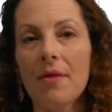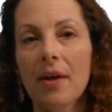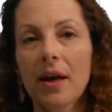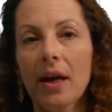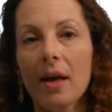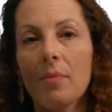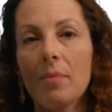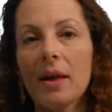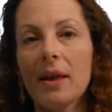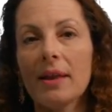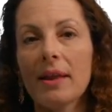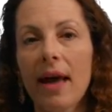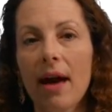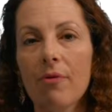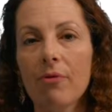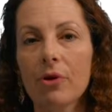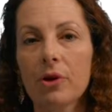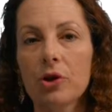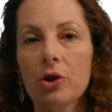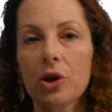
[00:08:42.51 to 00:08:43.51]
that can be
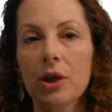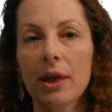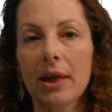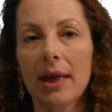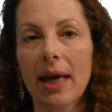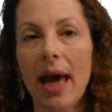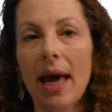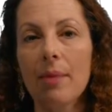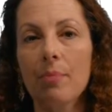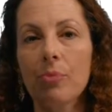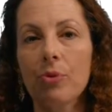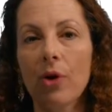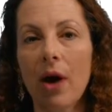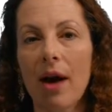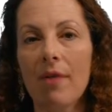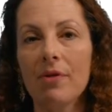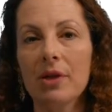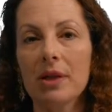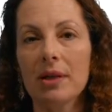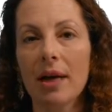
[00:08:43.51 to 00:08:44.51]
leveraged to get
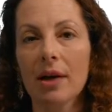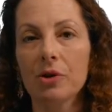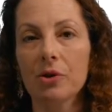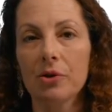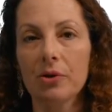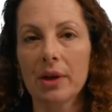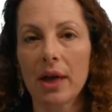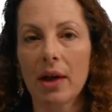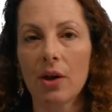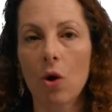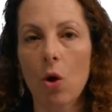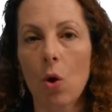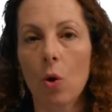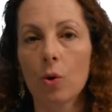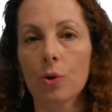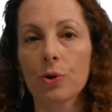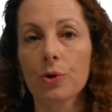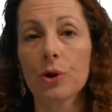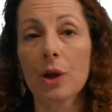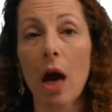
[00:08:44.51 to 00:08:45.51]
private sector data
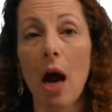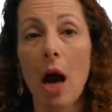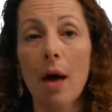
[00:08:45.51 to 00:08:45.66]
holders